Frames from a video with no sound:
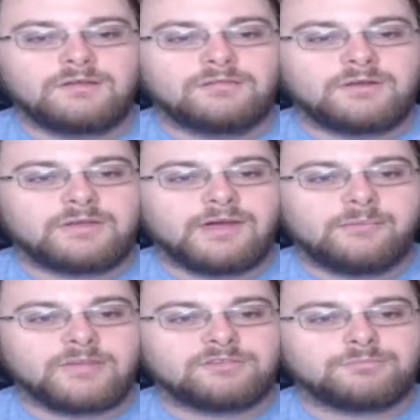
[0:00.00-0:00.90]
They're
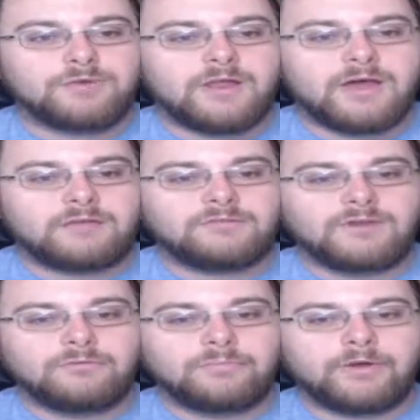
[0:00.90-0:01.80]
coming. Spread out.
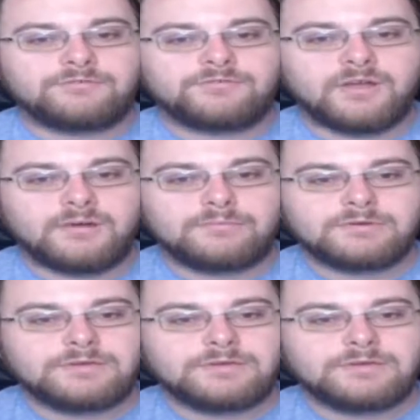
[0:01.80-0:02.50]
Don't bunch up.